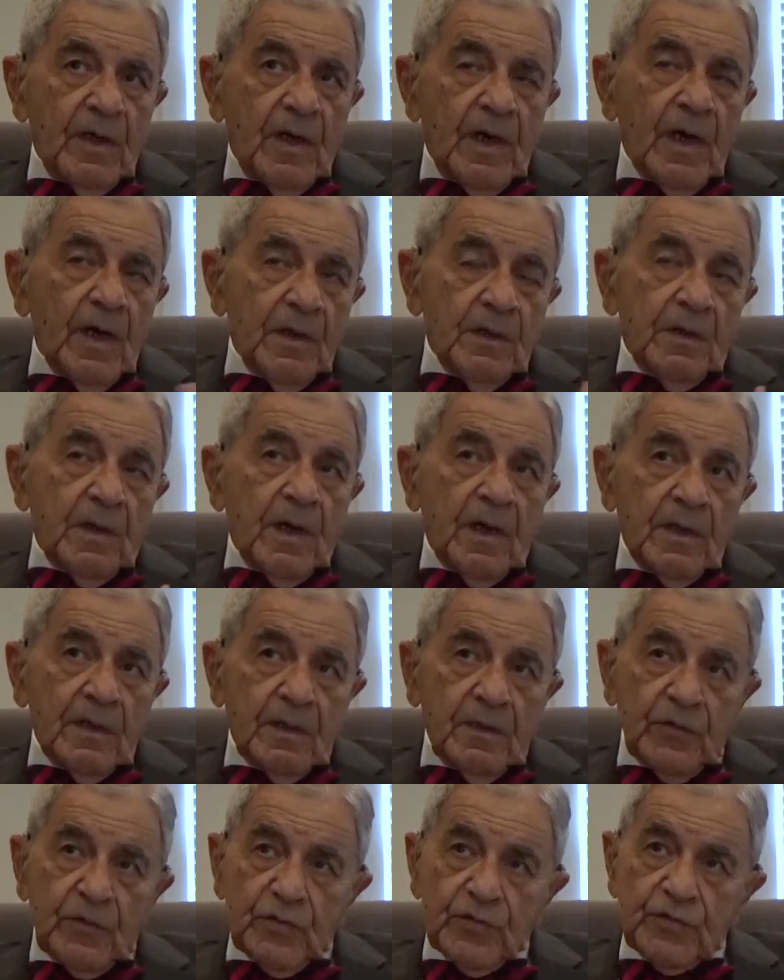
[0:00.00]
I
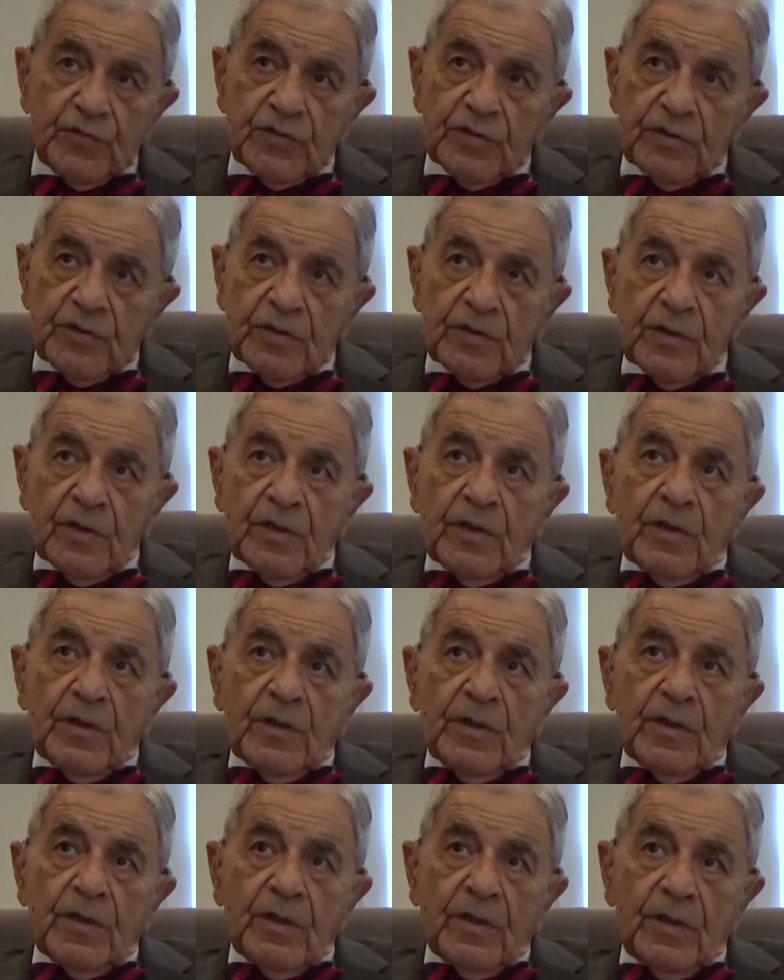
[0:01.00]
used it
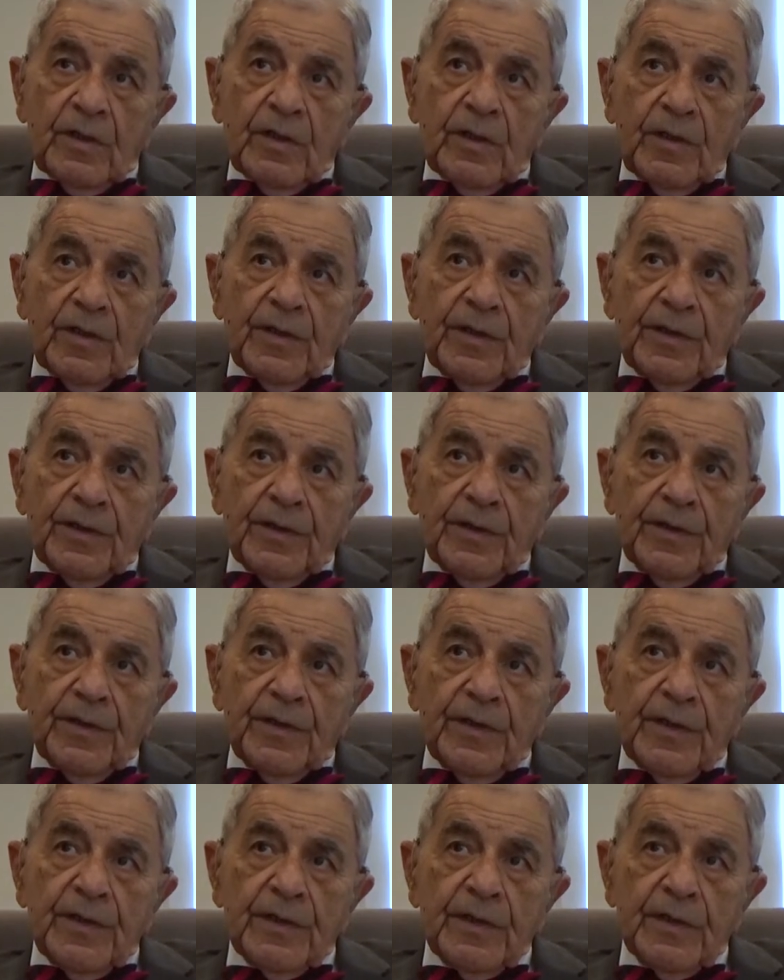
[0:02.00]

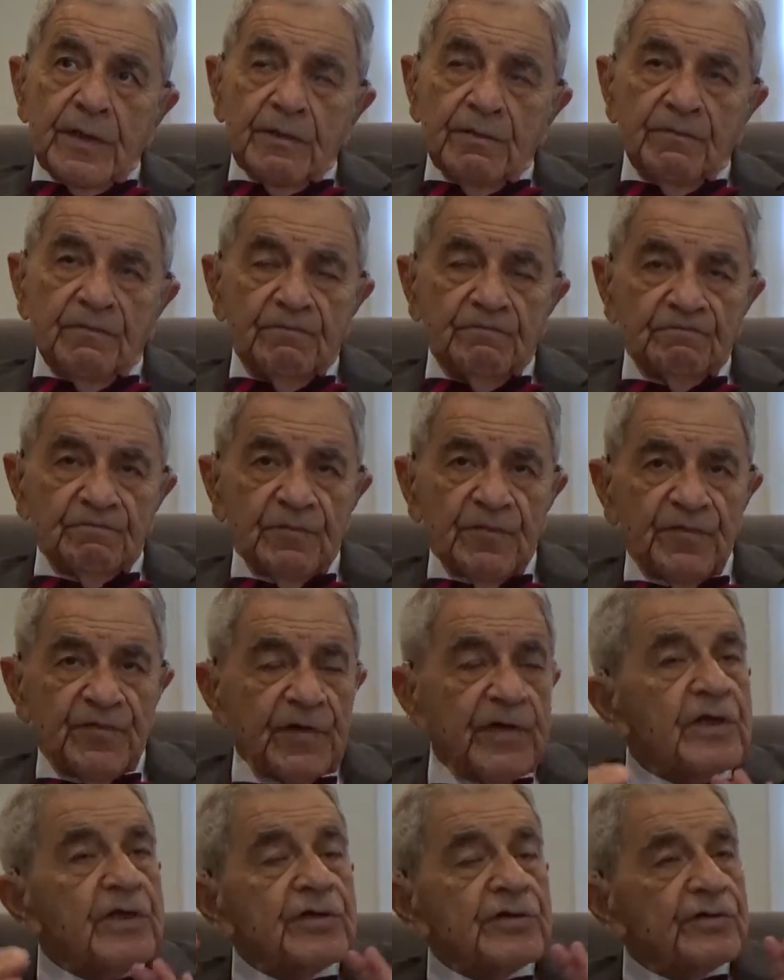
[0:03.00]
in a
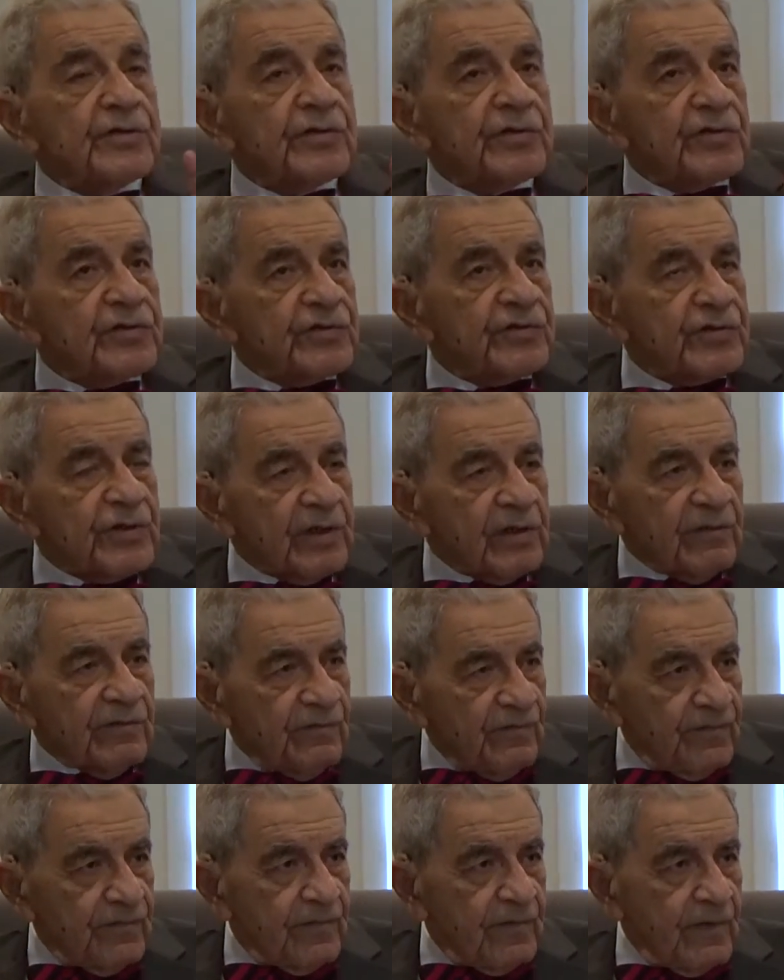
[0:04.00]
finished itself
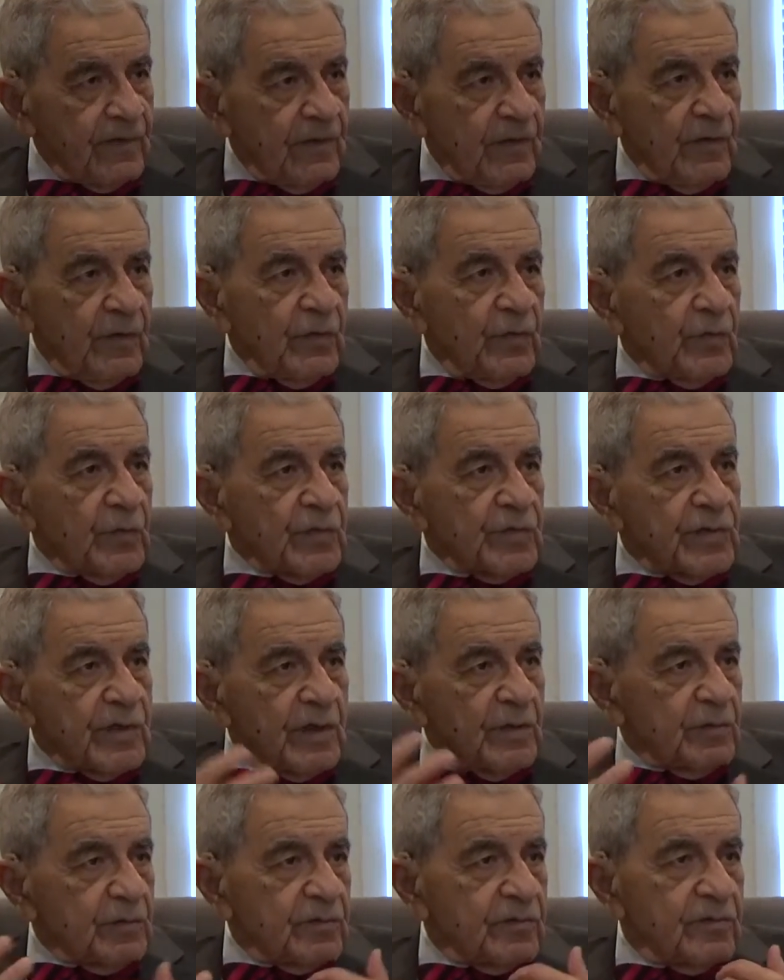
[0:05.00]

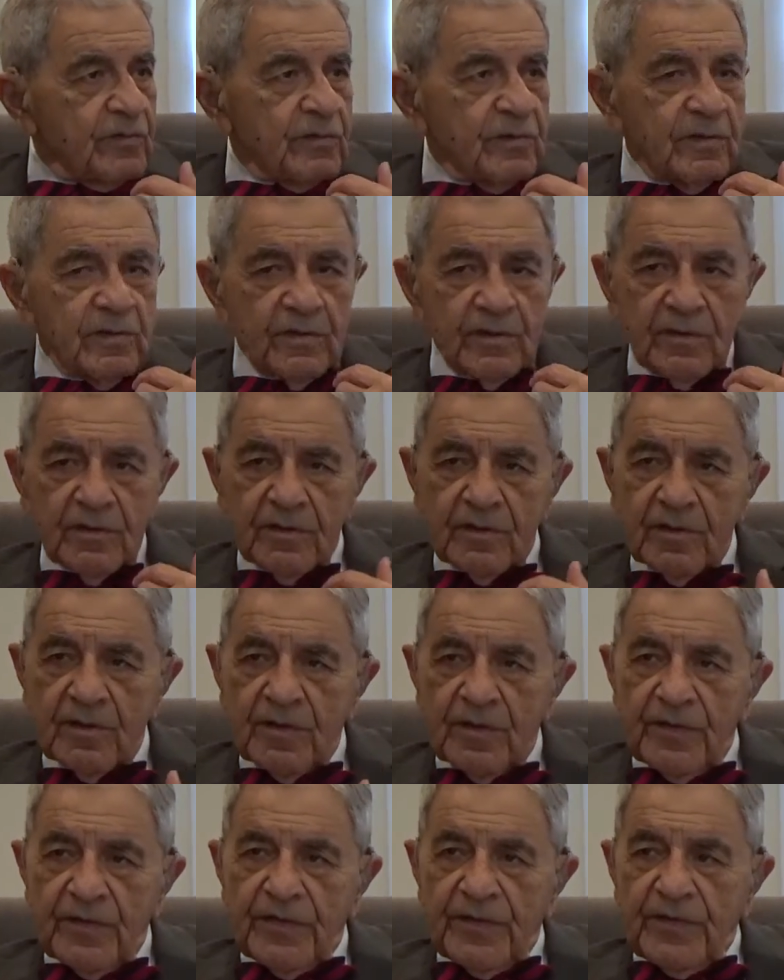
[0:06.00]
without
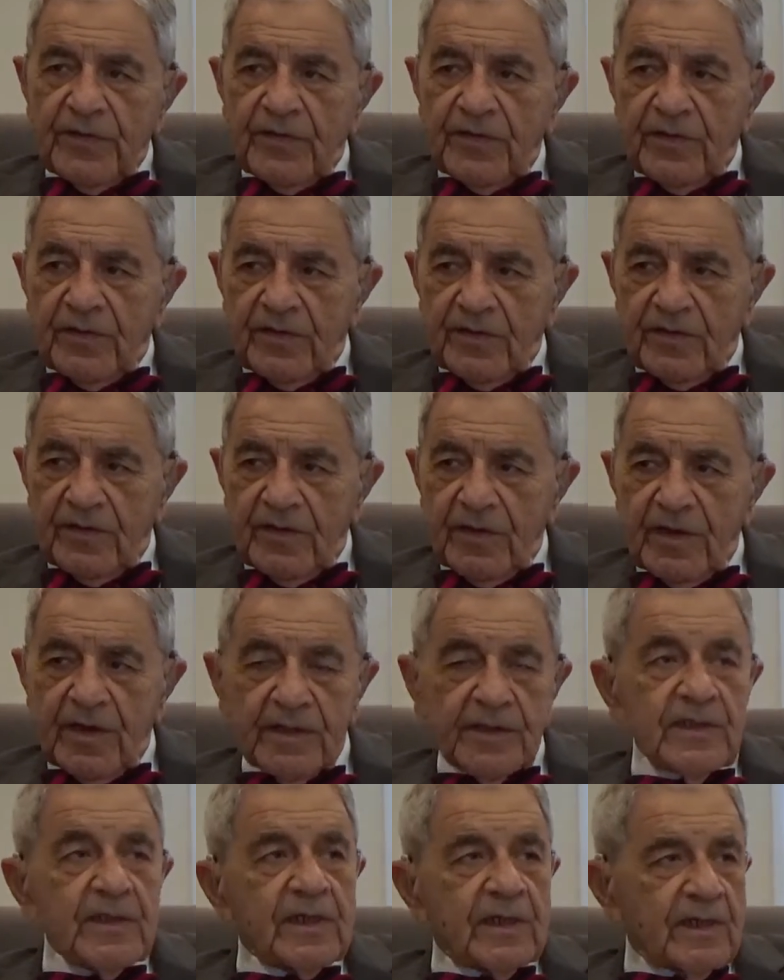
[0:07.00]

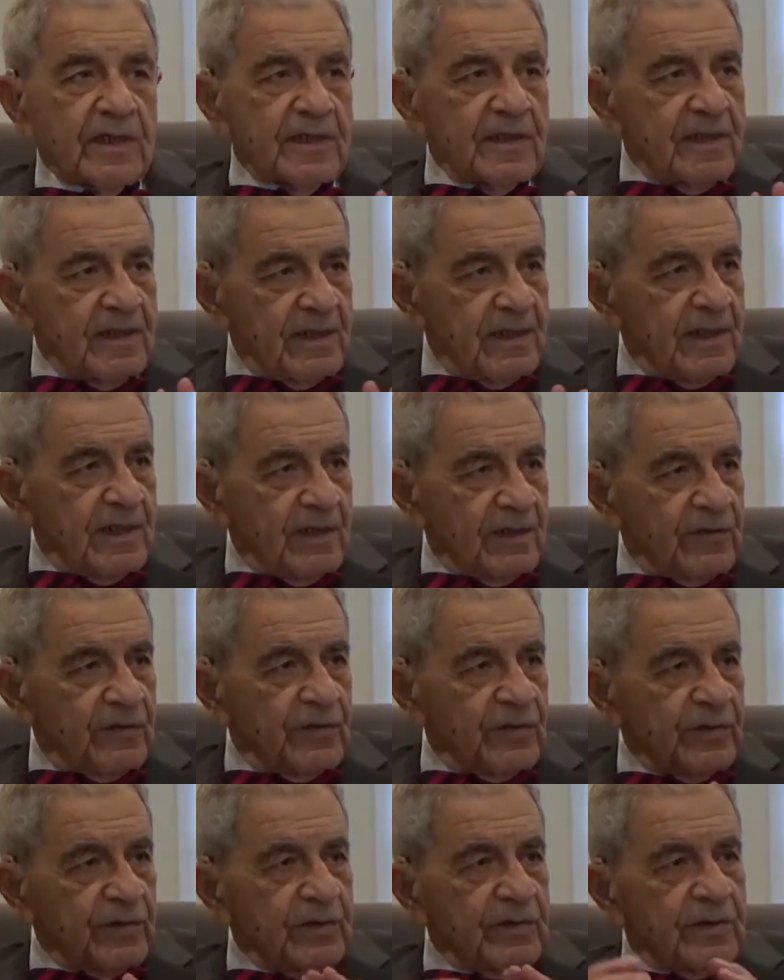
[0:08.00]
adding anything
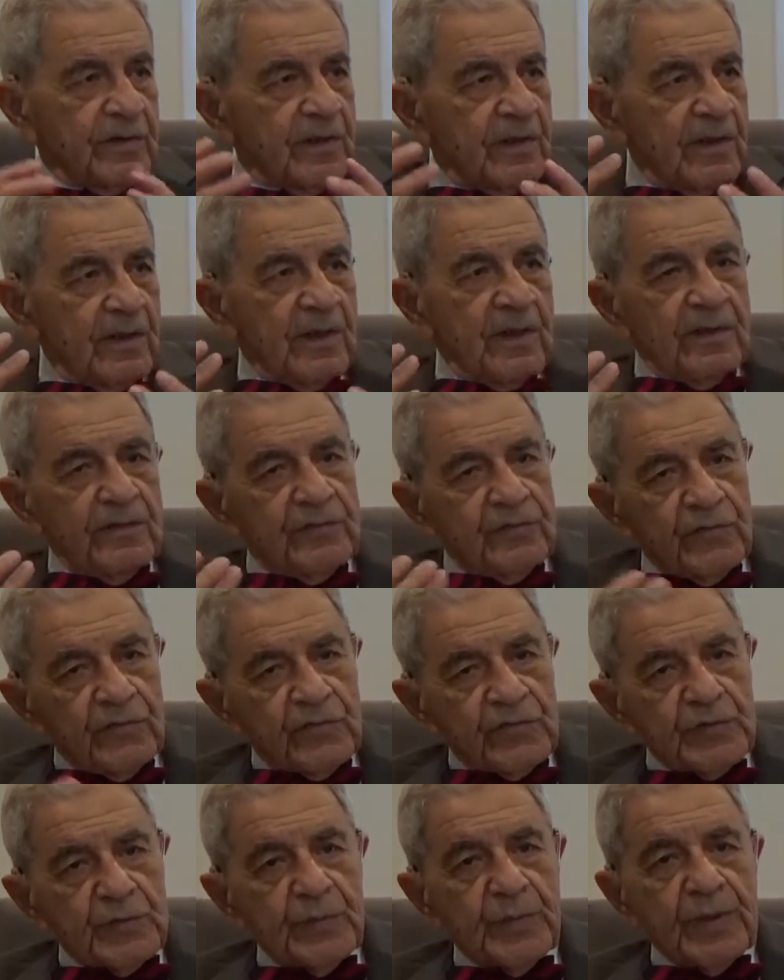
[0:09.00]
to it to
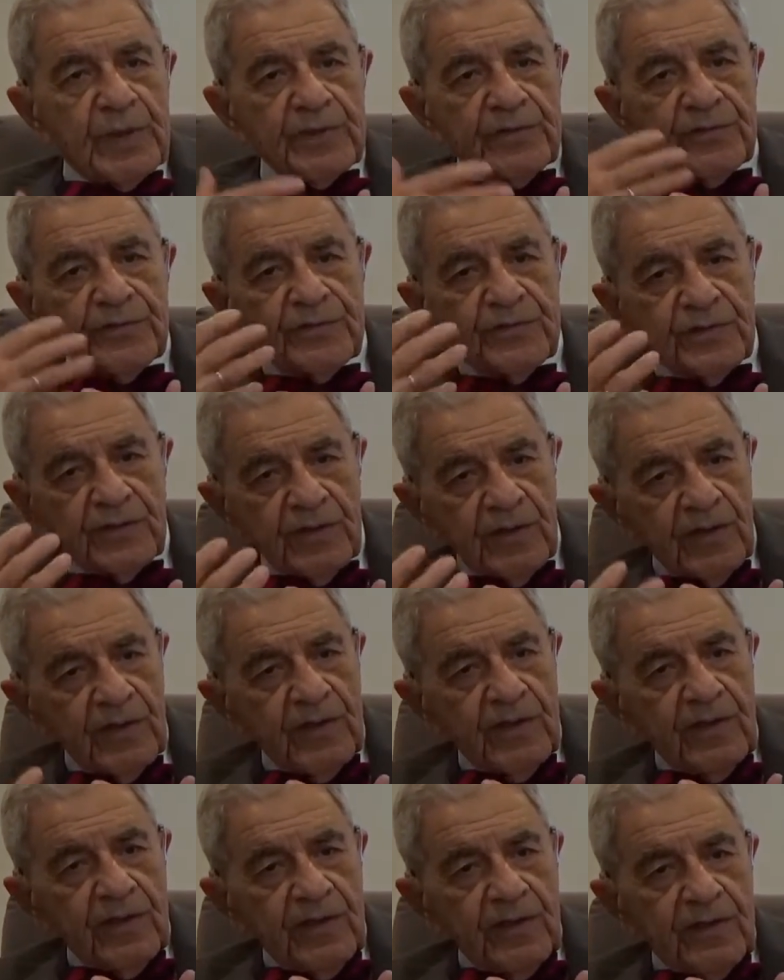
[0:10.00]
express
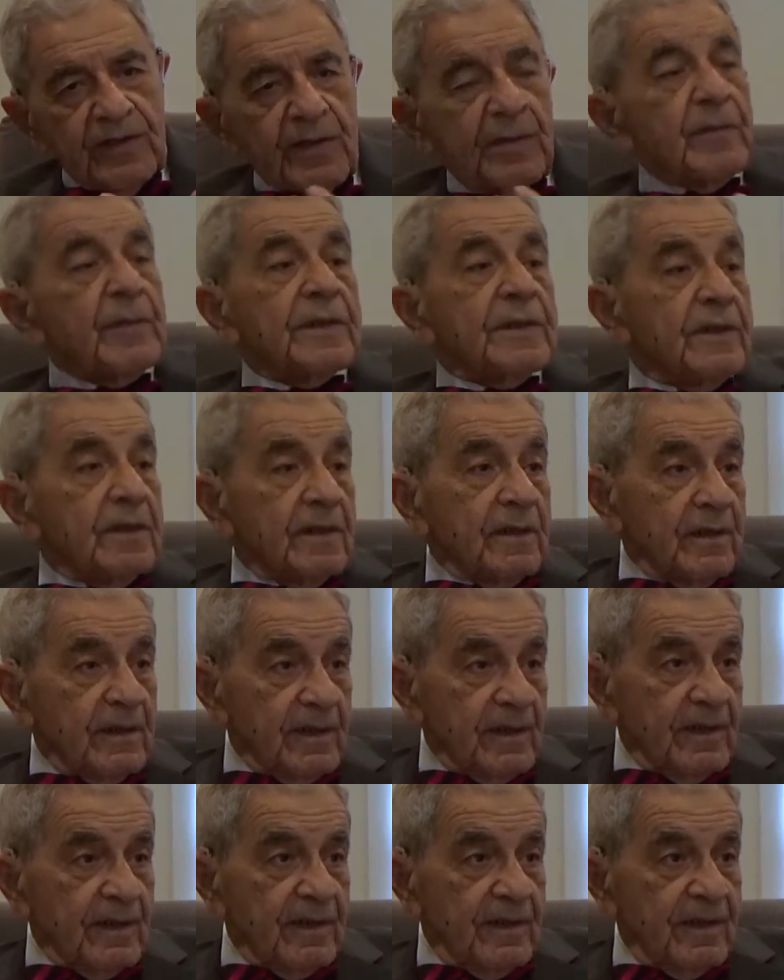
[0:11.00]
the material.